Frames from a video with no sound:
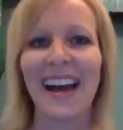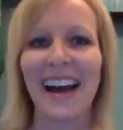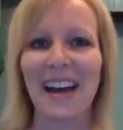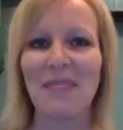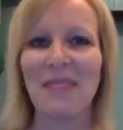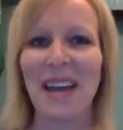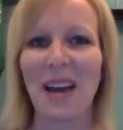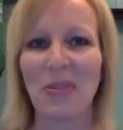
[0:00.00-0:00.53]

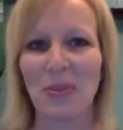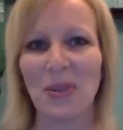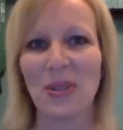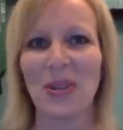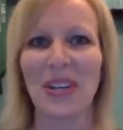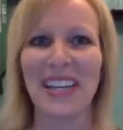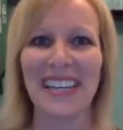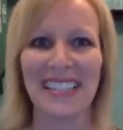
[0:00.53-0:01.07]
I'm Kathryn
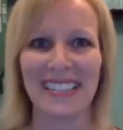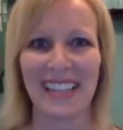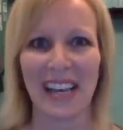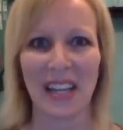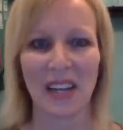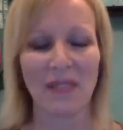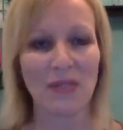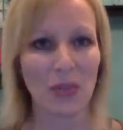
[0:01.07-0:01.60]
Cook,
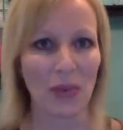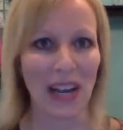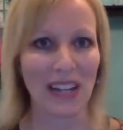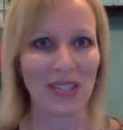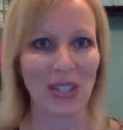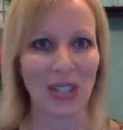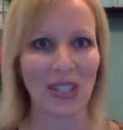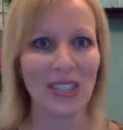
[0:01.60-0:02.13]
Executive
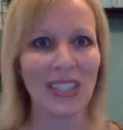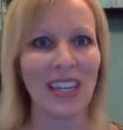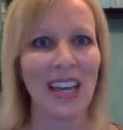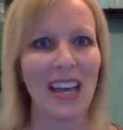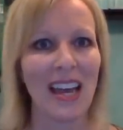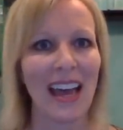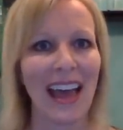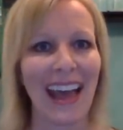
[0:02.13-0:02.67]
Director,
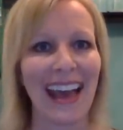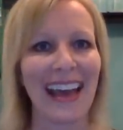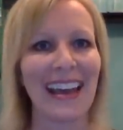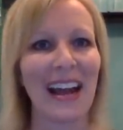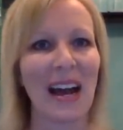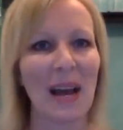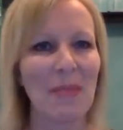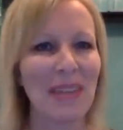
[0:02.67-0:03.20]

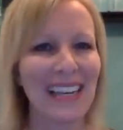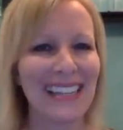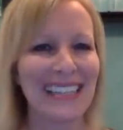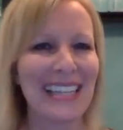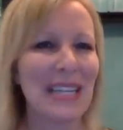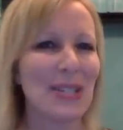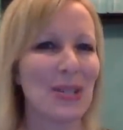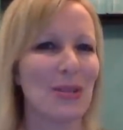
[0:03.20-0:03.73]
and I'm going to
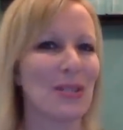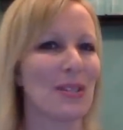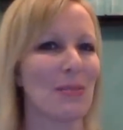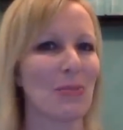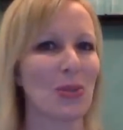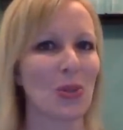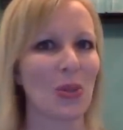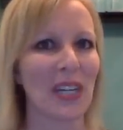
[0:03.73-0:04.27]
teach you
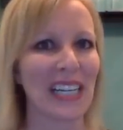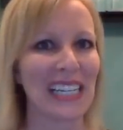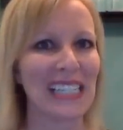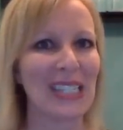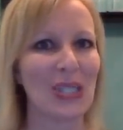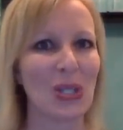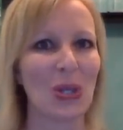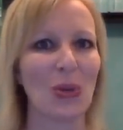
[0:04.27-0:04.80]
some
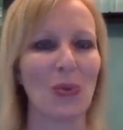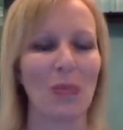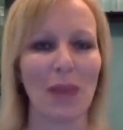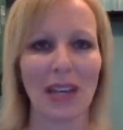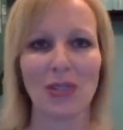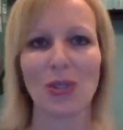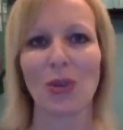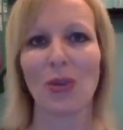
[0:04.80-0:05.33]
tricks to
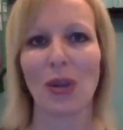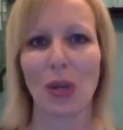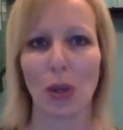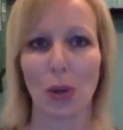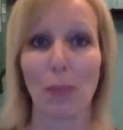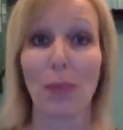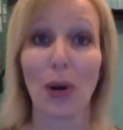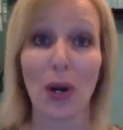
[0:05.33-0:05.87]
make sure that
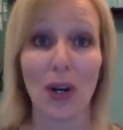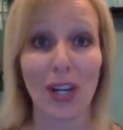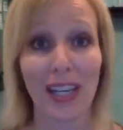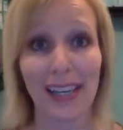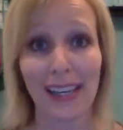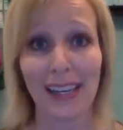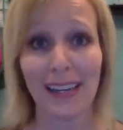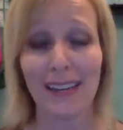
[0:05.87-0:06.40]
you're
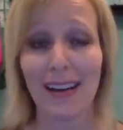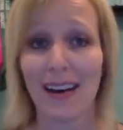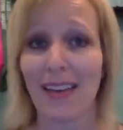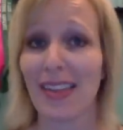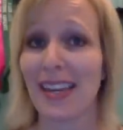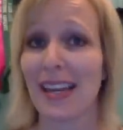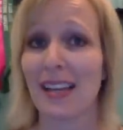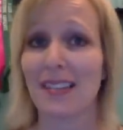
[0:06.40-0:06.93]
partying
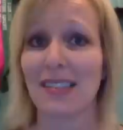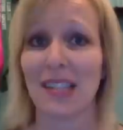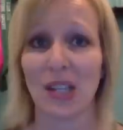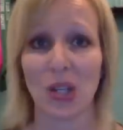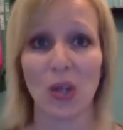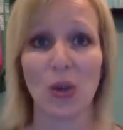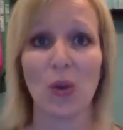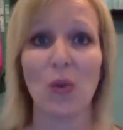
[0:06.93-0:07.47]
on the days
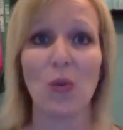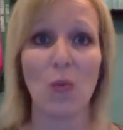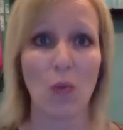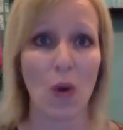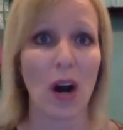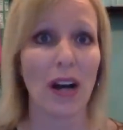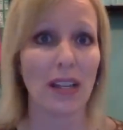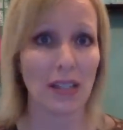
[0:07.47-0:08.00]
that you
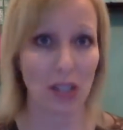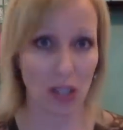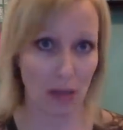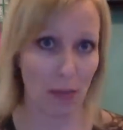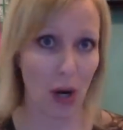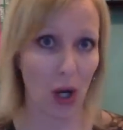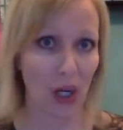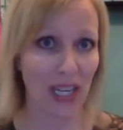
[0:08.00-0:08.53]
want
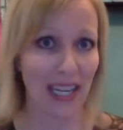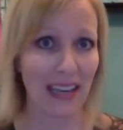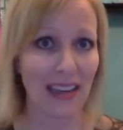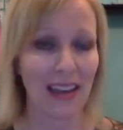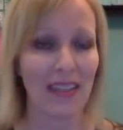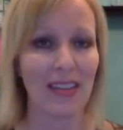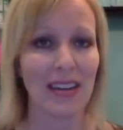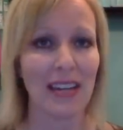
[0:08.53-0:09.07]
to
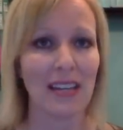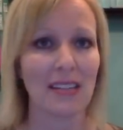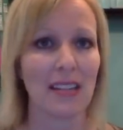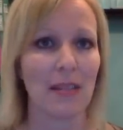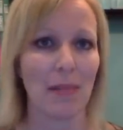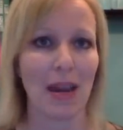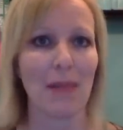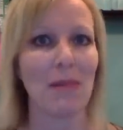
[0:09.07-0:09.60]
party and the days
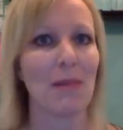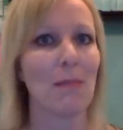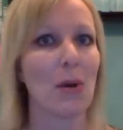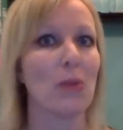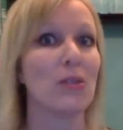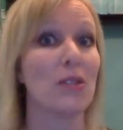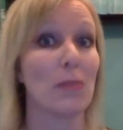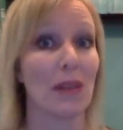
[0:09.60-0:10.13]
that might be
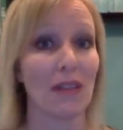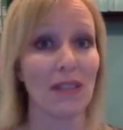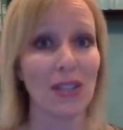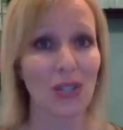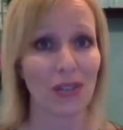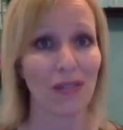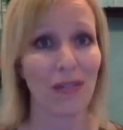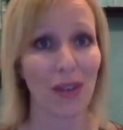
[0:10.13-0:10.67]
most
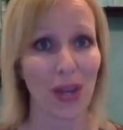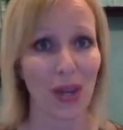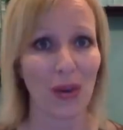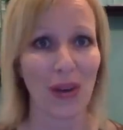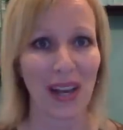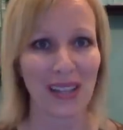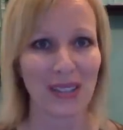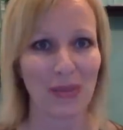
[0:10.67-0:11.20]
beneficial for
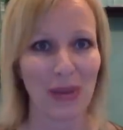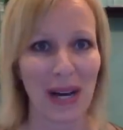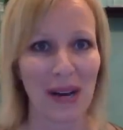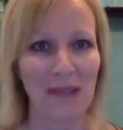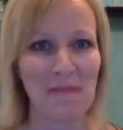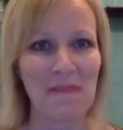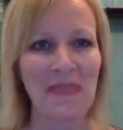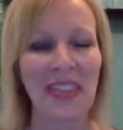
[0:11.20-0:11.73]
you as
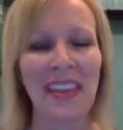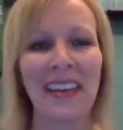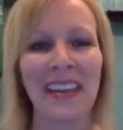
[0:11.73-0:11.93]
well.